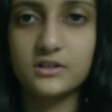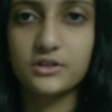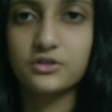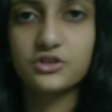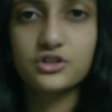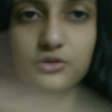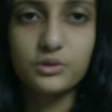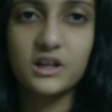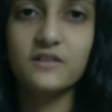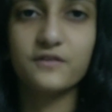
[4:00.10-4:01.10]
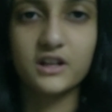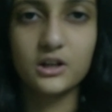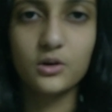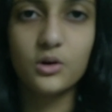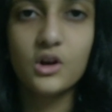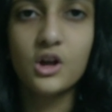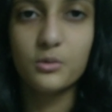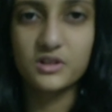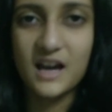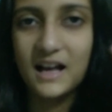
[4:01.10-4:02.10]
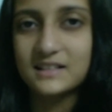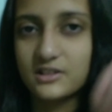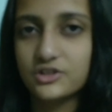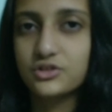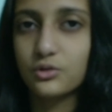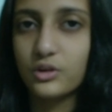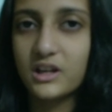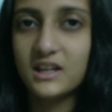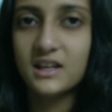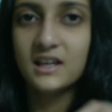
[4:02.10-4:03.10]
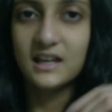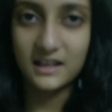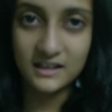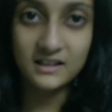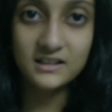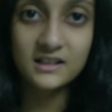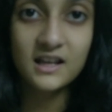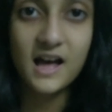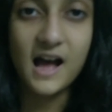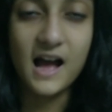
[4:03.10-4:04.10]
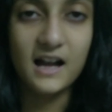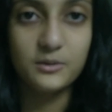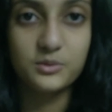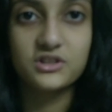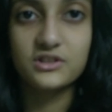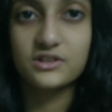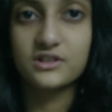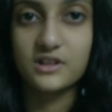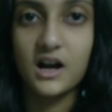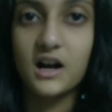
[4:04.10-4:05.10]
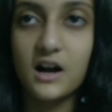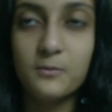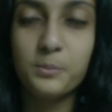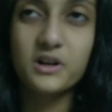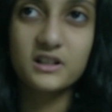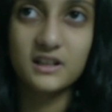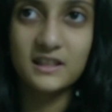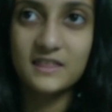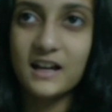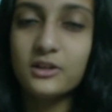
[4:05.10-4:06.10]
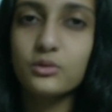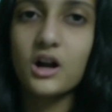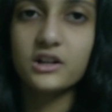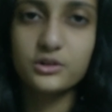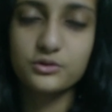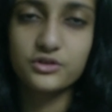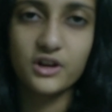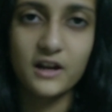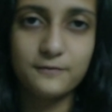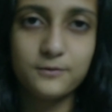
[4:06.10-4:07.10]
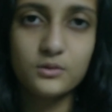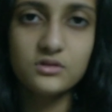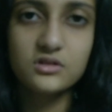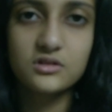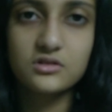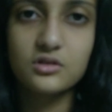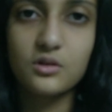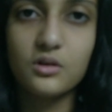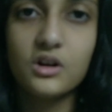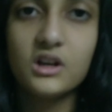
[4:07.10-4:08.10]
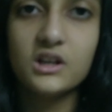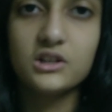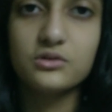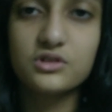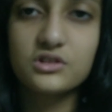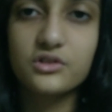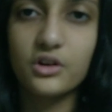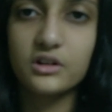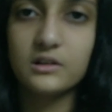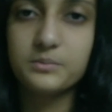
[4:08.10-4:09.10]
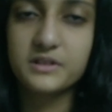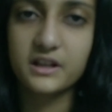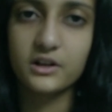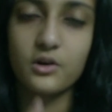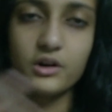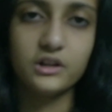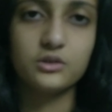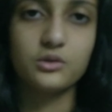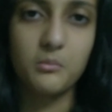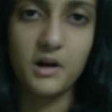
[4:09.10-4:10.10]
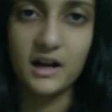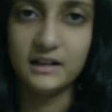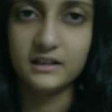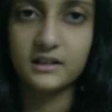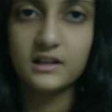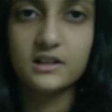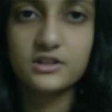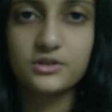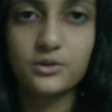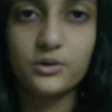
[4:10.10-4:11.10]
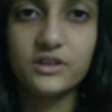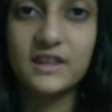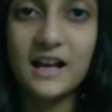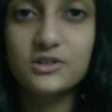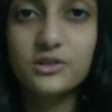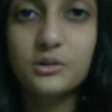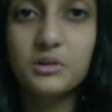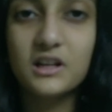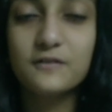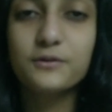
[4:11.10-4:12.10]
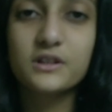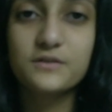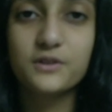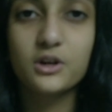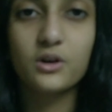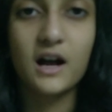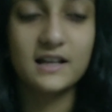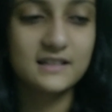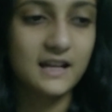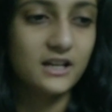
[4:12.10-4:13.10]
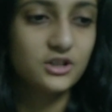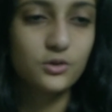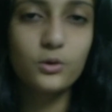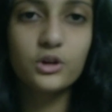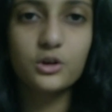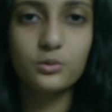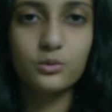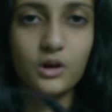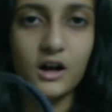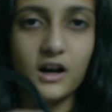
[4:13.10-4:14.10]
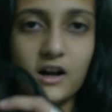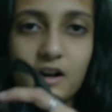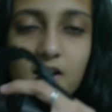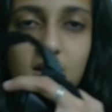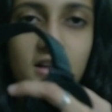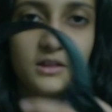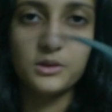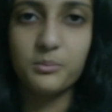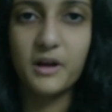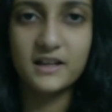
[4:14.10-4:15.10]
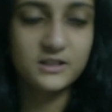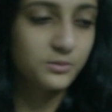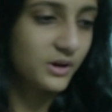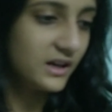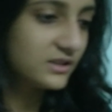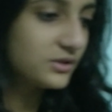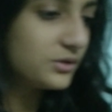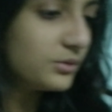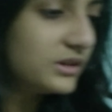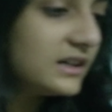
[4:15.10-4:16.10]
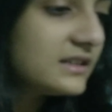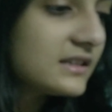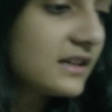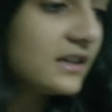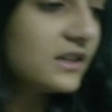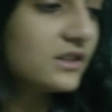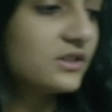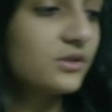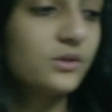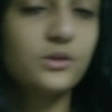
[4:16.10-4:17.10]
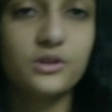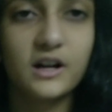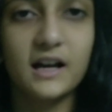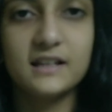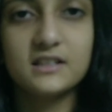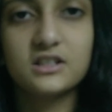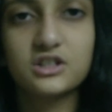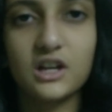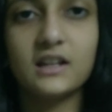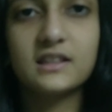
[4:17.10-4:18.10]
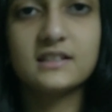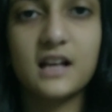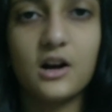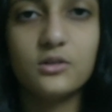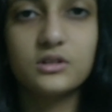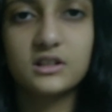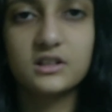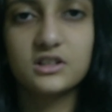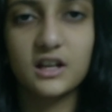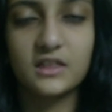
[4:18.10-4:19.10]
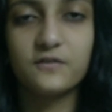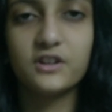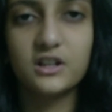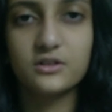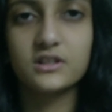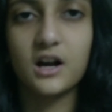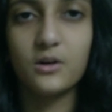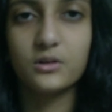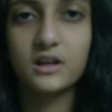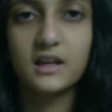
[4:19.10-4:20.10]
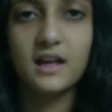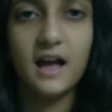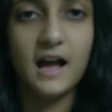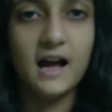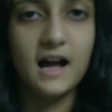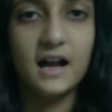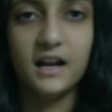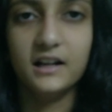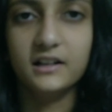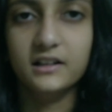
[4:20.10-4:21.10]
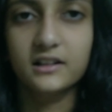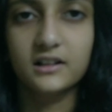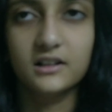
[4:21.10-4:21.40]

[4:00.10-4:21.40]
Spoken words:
or you're just shooting a video which has a story in it, and which is but in that you can't use your headphones, so you just gotta lip sync according to your mind. So that's gonna be it for this video, guys, and I showed you the best ways to do this. So guys, check this out, check the videos out, and